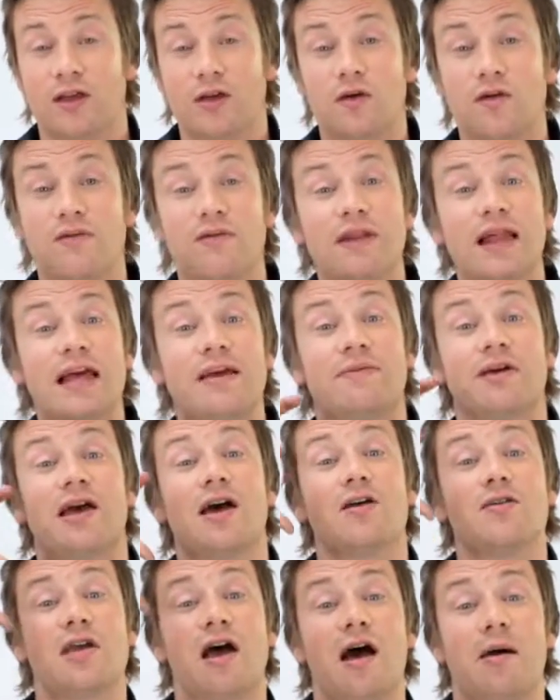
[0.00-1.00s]
your flavour
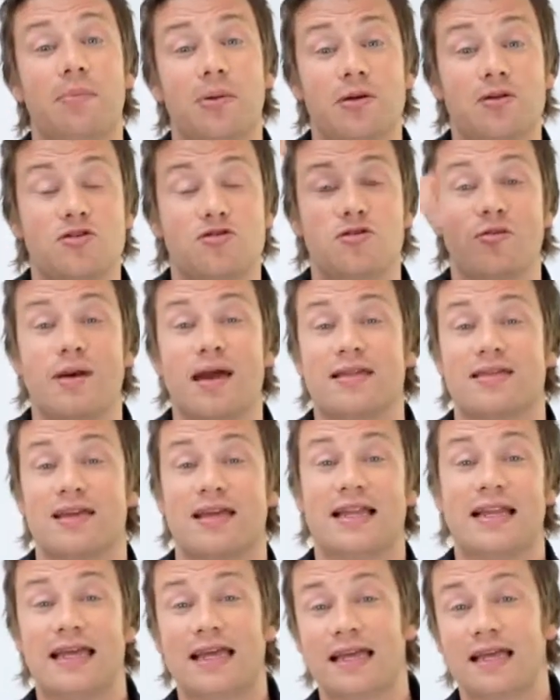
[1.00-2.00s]
goes up
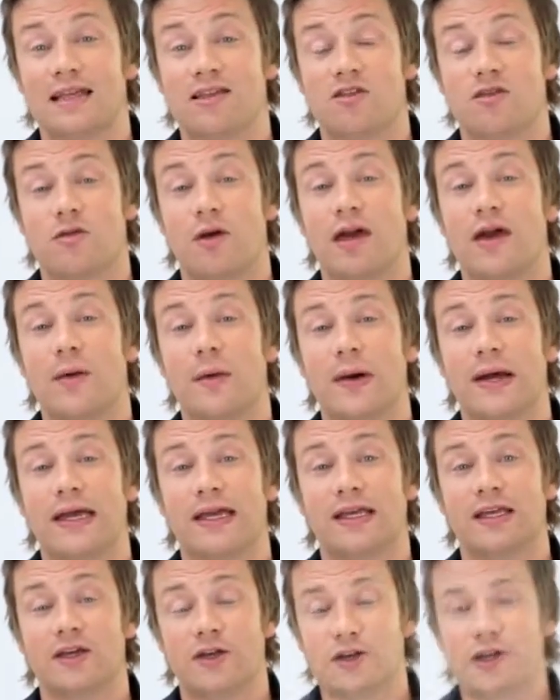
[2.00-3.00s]
dramatically straight away.